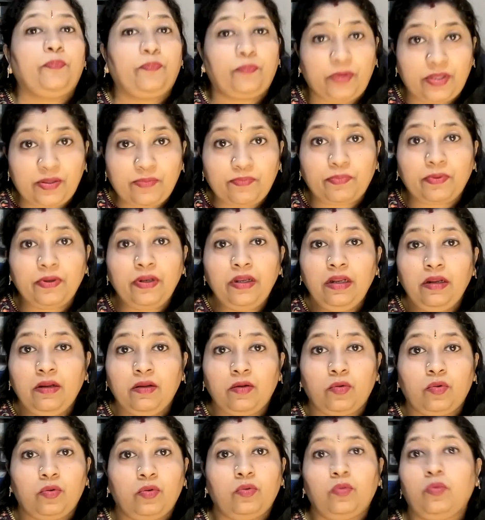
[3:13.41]
people
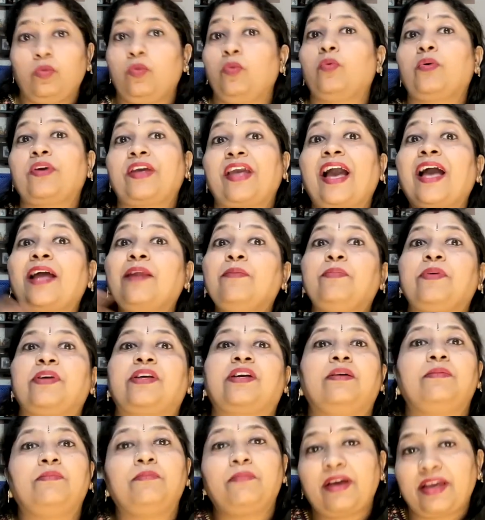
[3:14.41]
who can
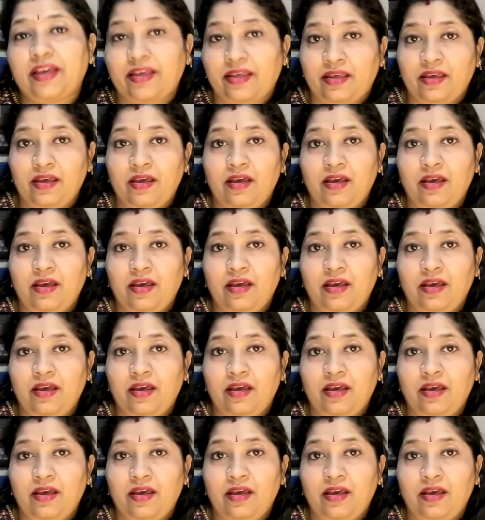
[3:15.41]
become my